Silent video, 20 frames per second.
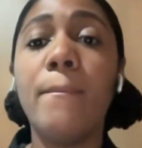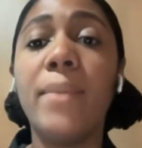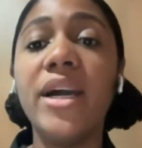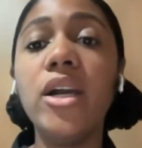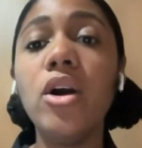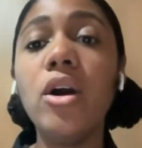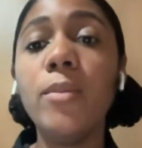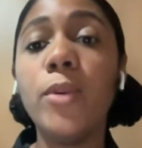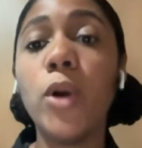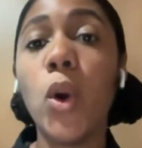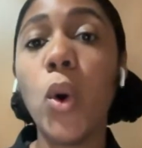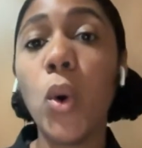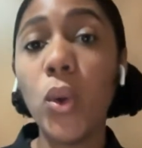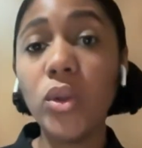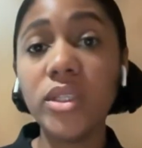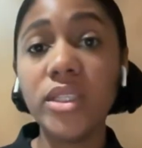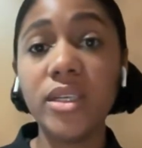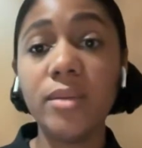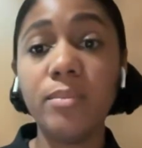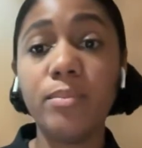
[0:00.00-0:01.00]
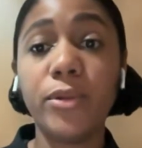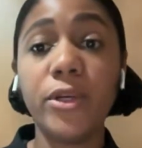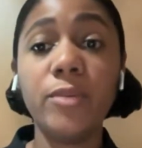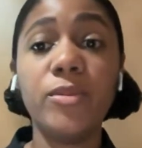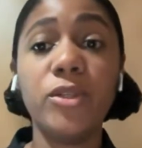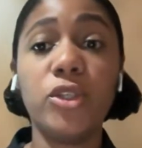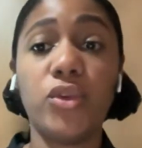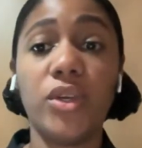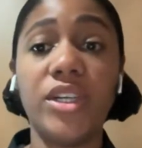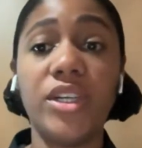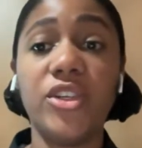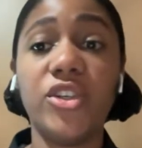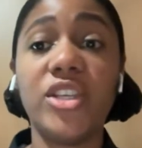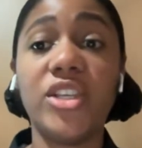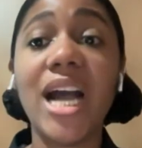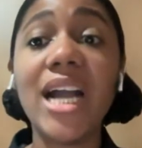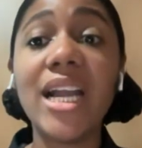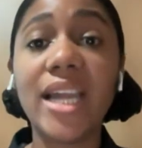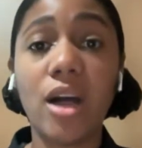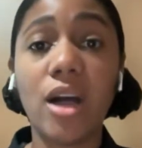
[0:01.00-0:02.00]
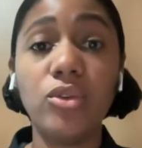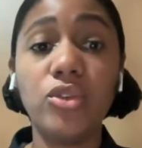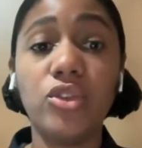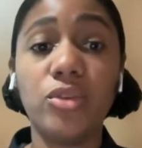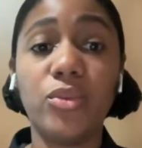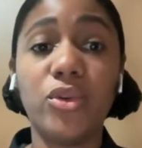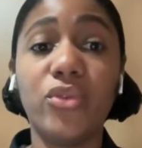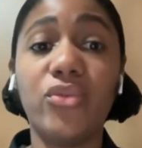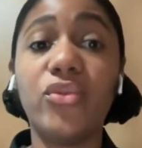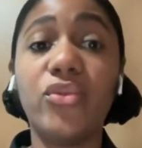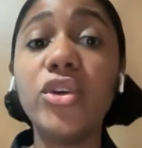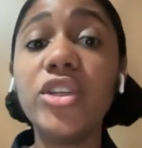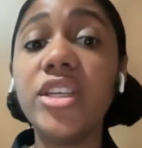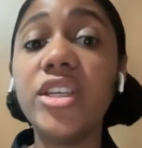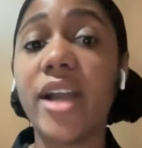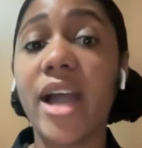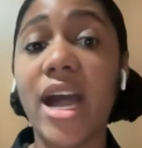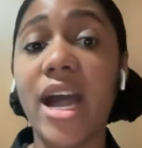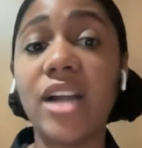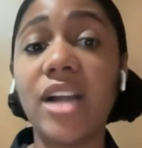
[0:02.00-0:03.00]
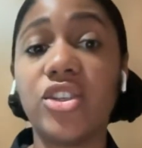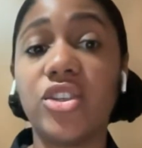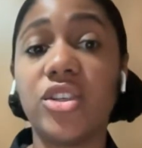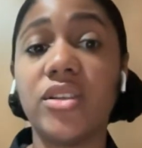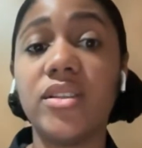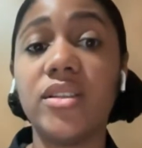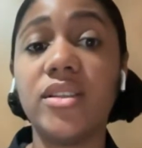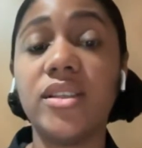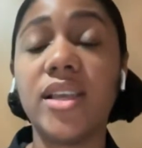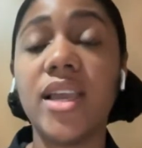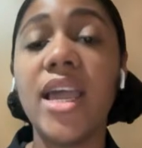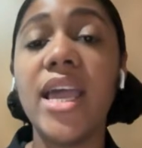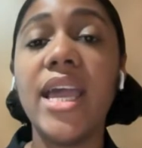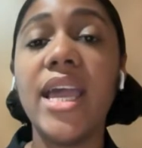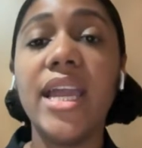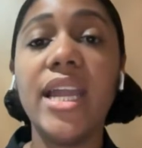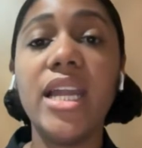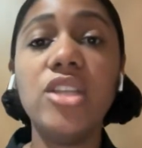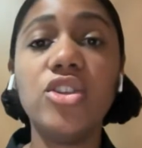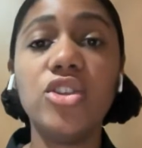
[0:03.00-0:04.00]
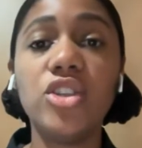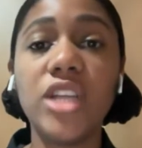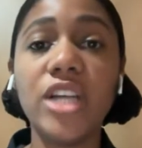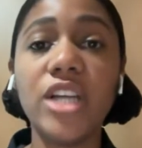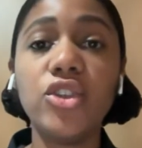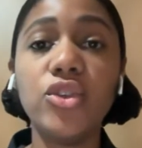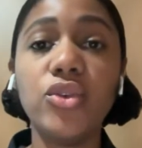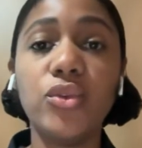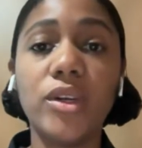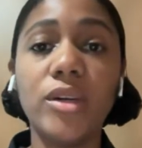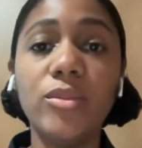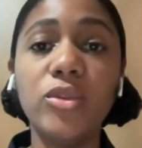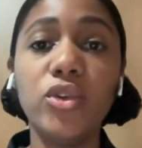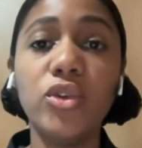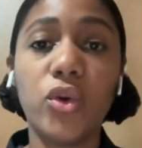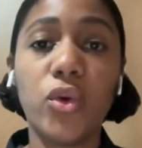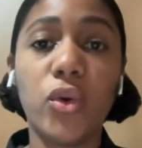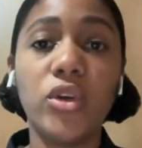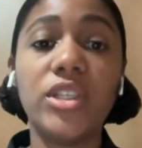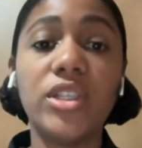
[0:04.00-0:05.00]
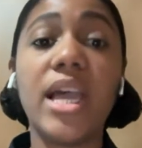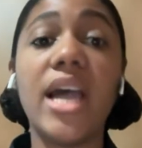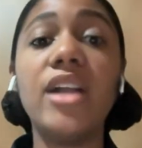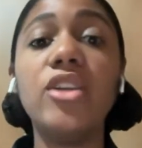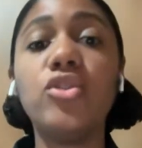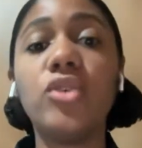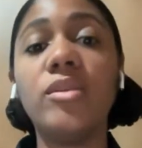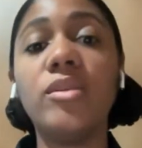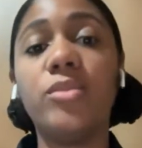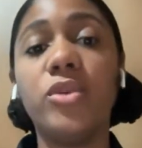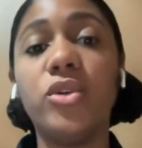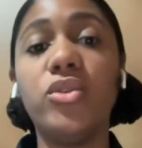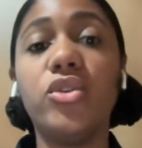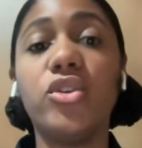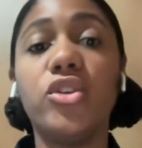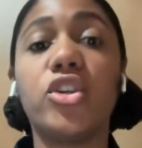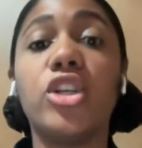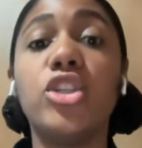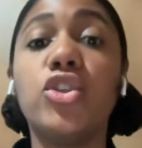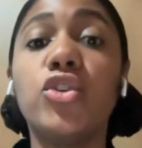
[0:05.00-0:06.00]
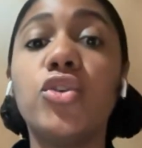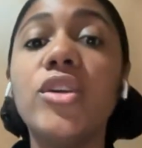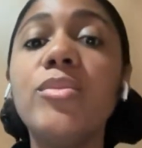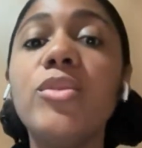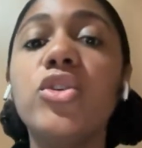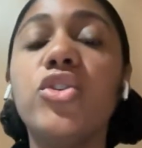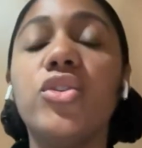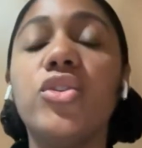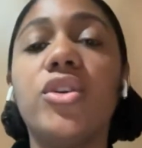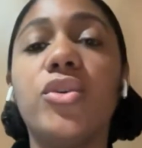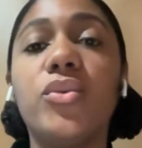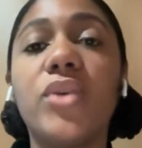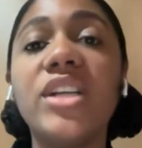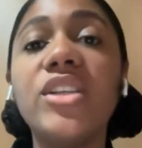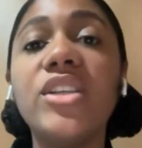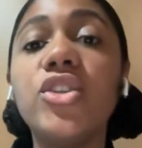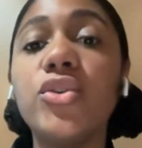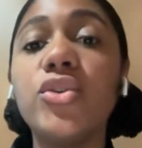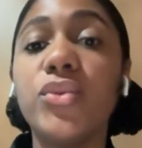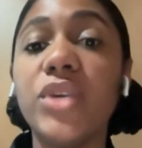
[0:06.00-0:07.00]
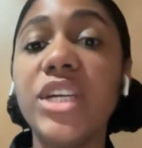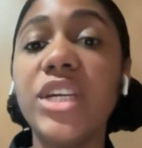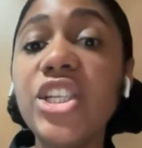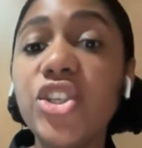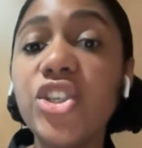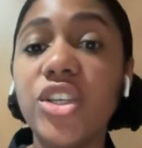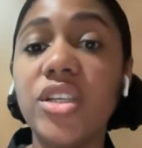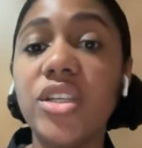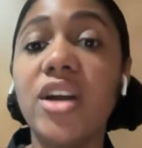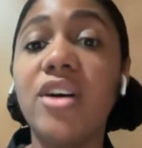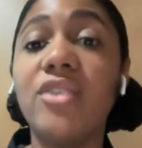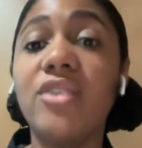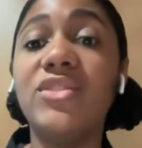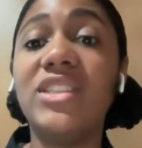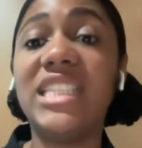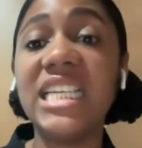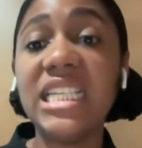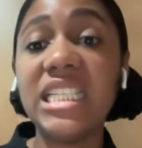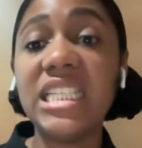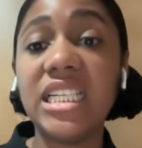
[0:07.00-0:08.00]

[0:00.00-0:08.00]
By upholding perpetrators accountable for their actions, international criminal courts and tribunals contribute to the restoration of